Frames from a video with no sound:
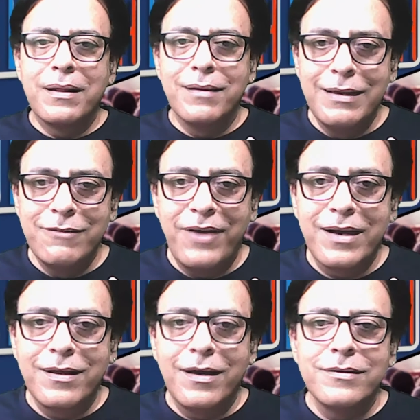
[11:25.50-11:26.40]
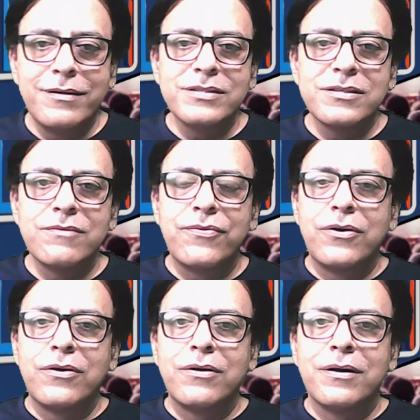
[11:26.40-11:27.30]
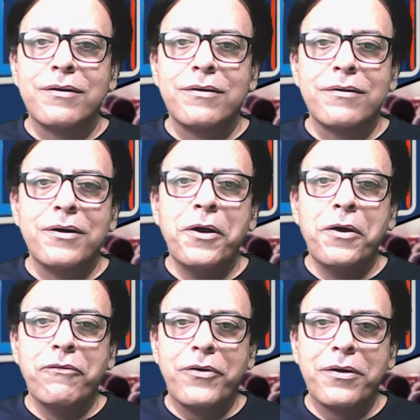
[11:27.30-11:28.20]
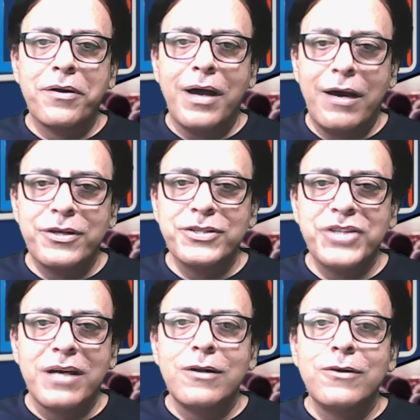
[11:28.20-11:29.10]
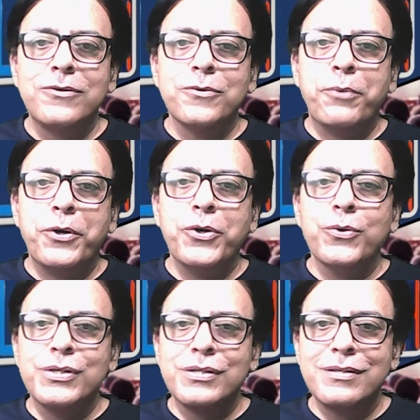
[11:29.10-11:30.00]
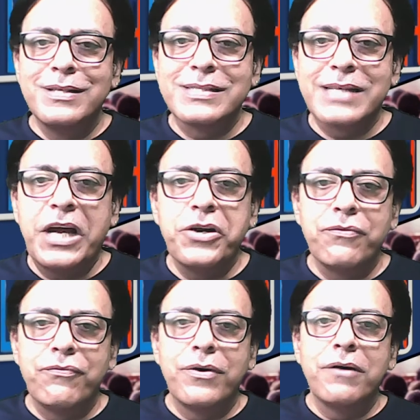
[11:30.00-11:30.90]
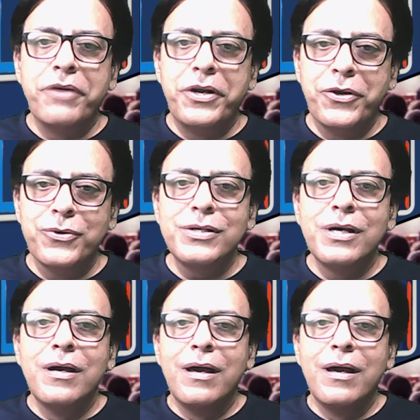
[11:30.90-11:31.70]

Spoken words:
In fact, they are the reason for our channel to produce this kind of videos.